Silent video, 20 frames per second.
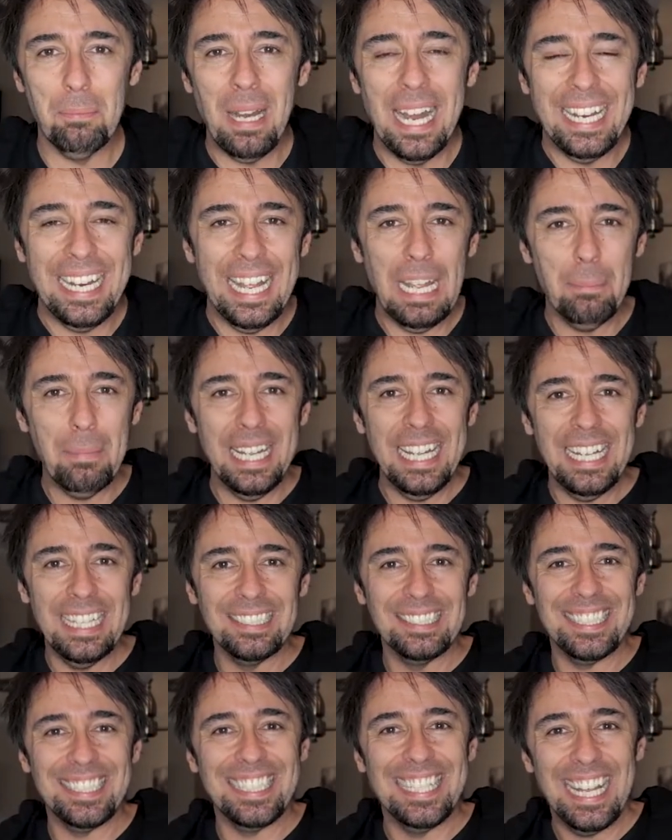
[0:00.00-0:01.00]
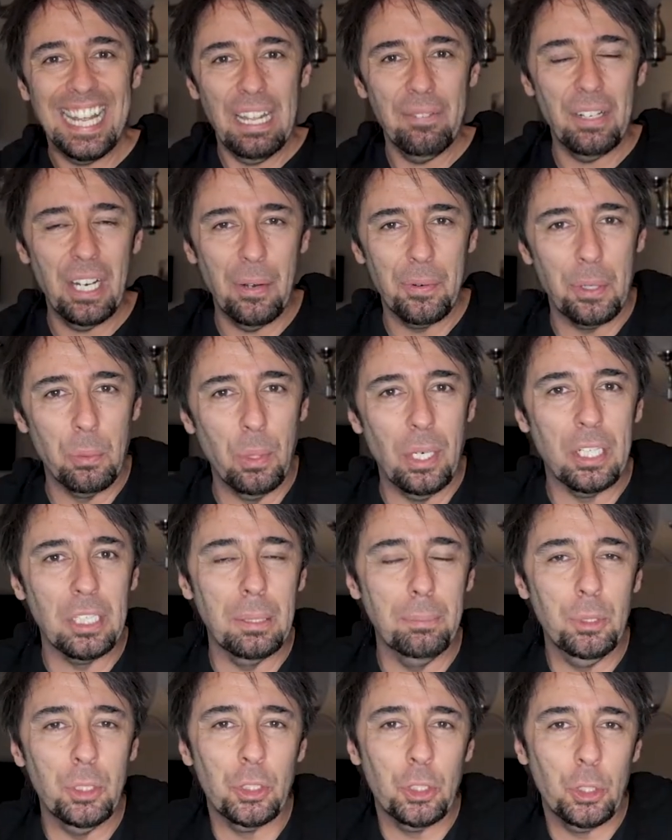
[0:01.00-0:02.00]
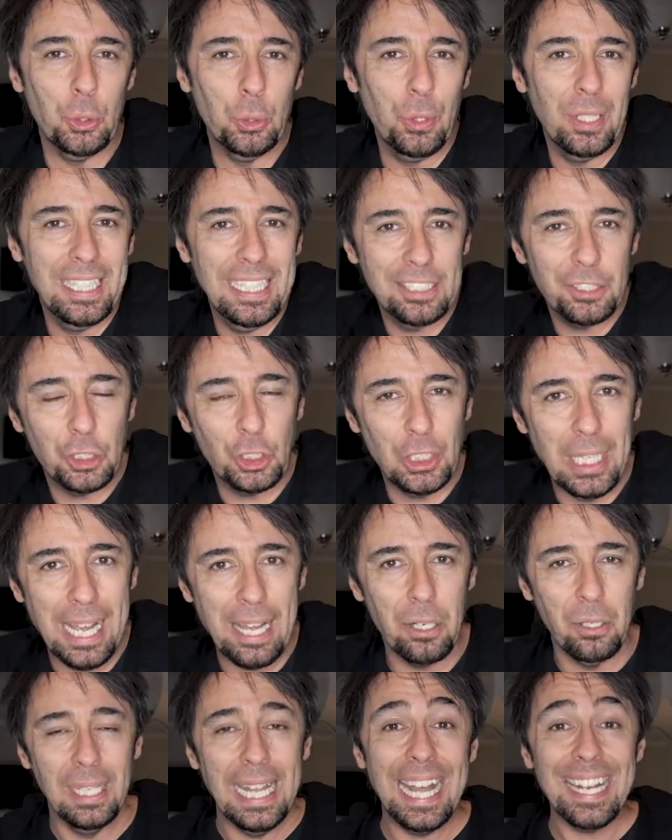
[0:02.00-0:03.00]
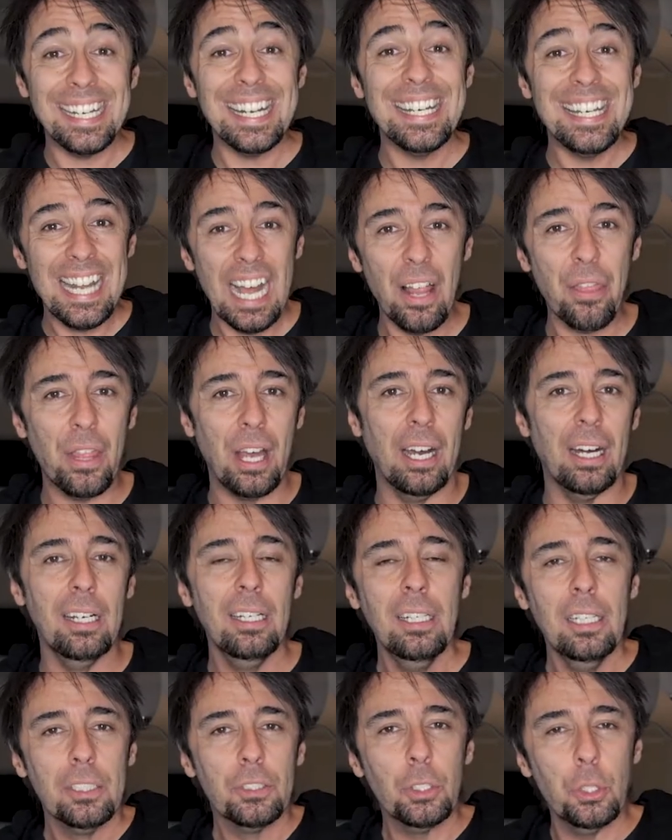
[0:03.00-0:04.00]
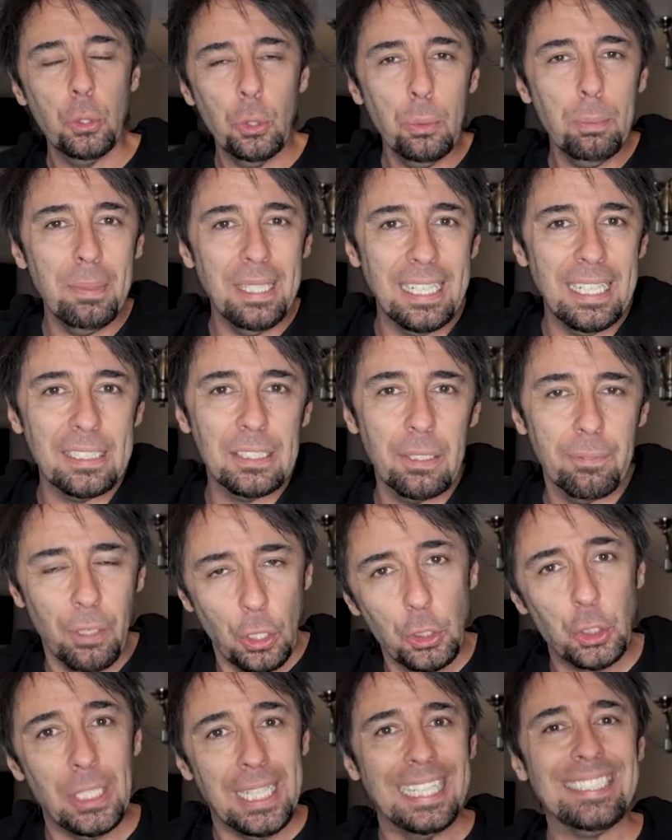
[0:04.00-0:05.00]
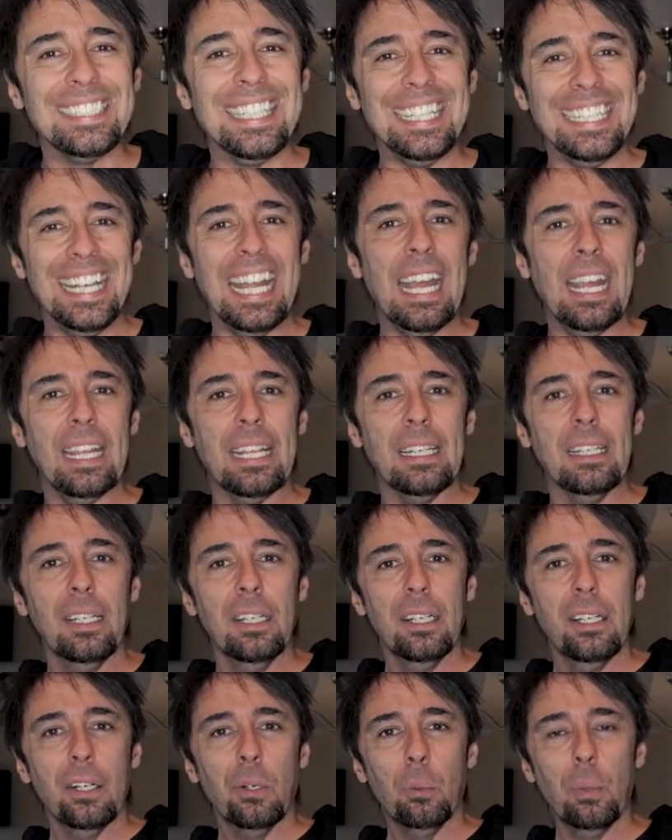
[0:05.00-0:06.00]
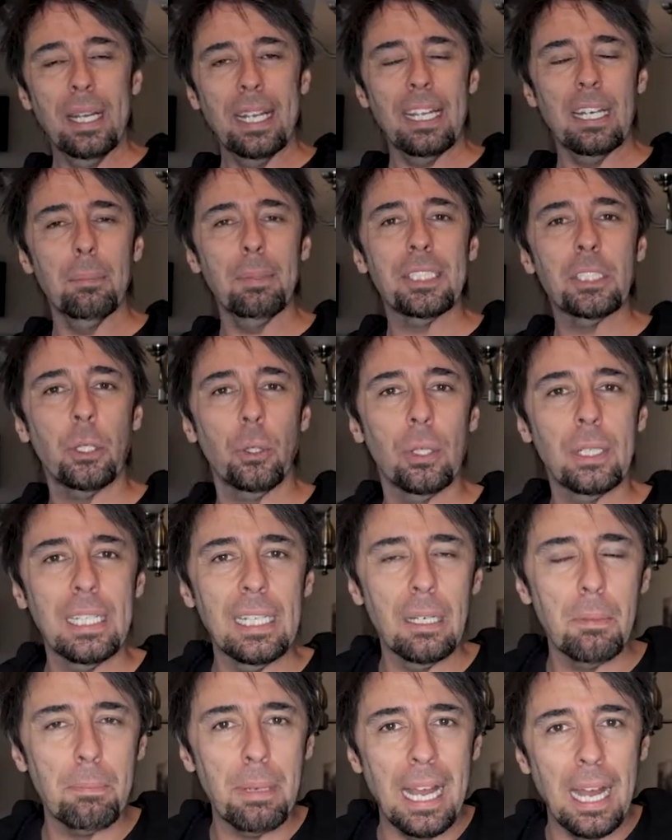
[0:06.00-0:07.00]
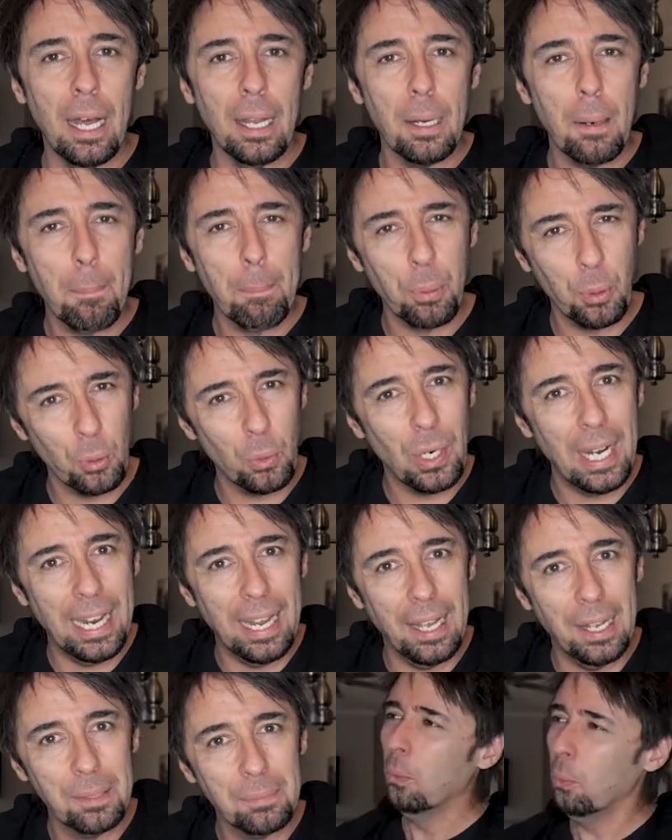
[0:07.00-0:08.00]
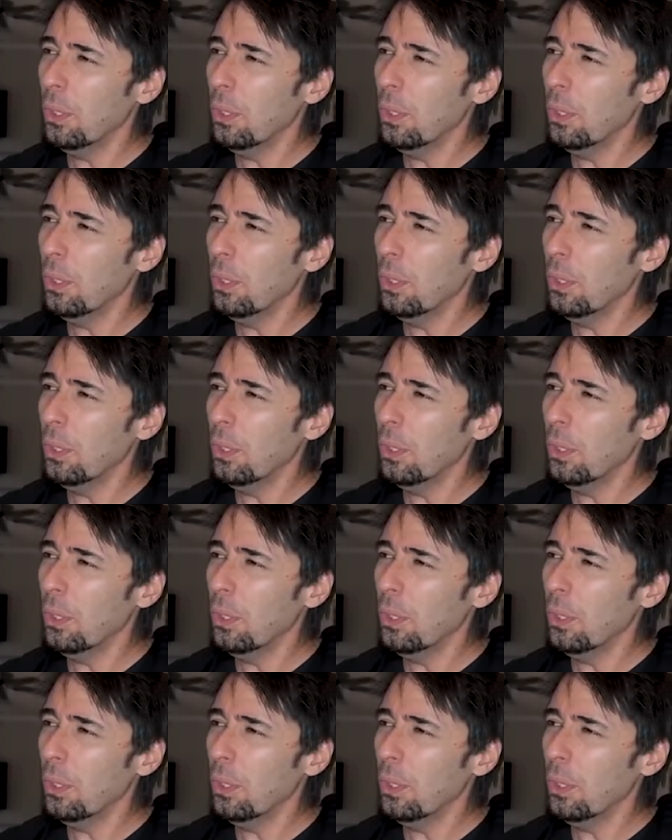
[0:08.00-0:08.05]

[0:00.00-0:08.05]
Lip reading: My name is Dave, and I want to welcome you to this channel and another 2-minute devotion. And today, we're going to be talking about prayer.